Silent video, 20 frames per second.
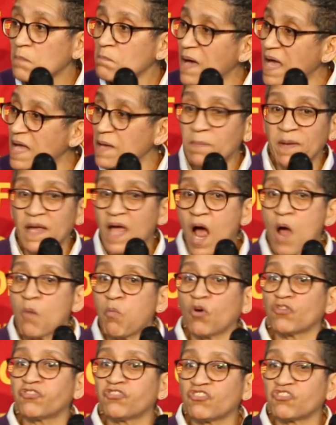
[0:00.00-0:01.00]
Maybe I
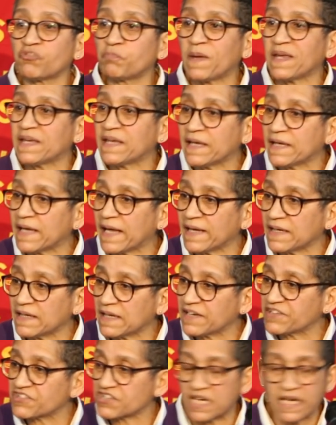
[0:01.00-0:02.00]
wasn't speaking
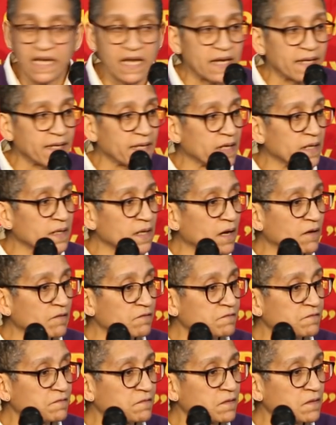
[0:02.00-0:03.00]
English clearly
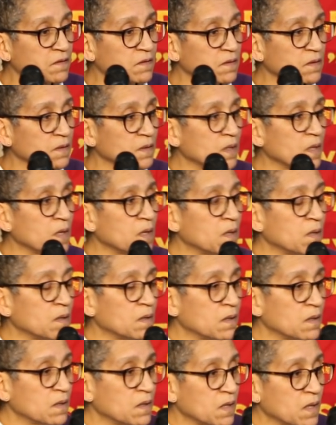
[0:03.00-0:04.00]
enough.
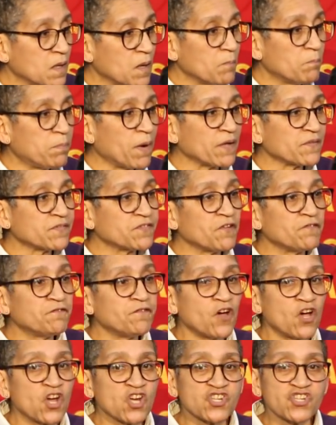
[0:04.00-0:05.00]
But the
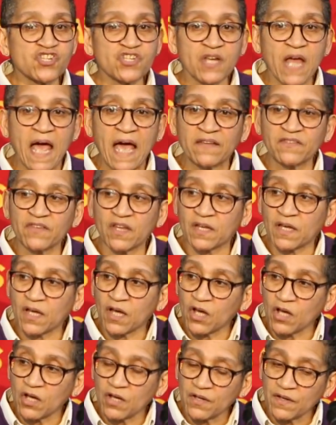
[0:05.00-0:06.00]
version and
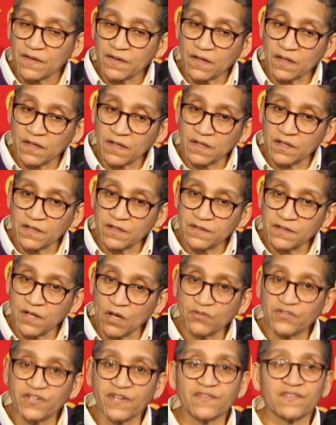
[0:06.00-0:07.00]
the
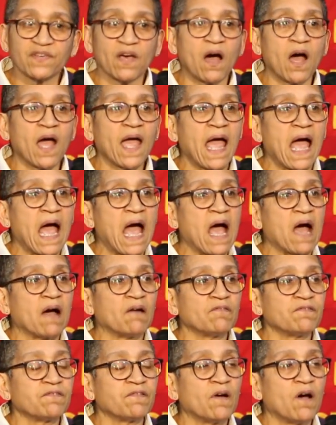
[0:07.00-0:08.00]
notice I
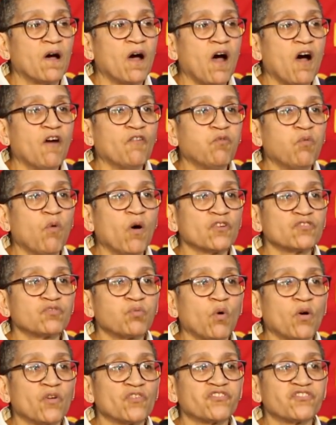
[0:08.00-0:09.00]
have of
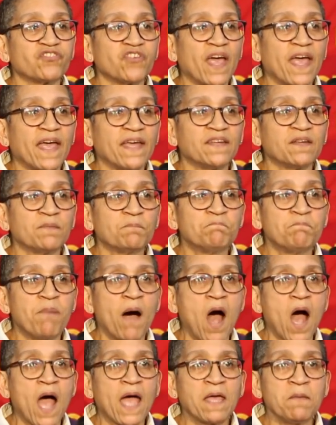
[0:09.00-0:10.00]
what was said
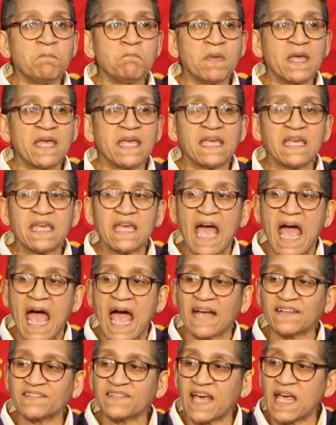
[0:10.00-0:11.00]
by me
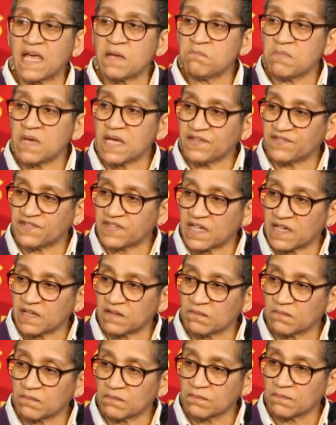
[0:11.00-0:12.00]
at a
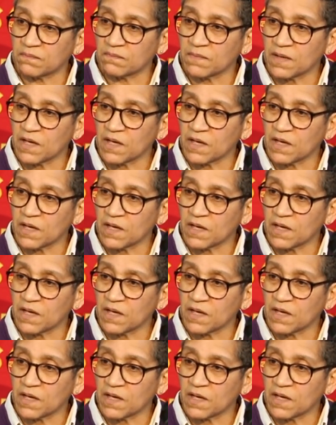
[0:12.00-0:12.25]
meeting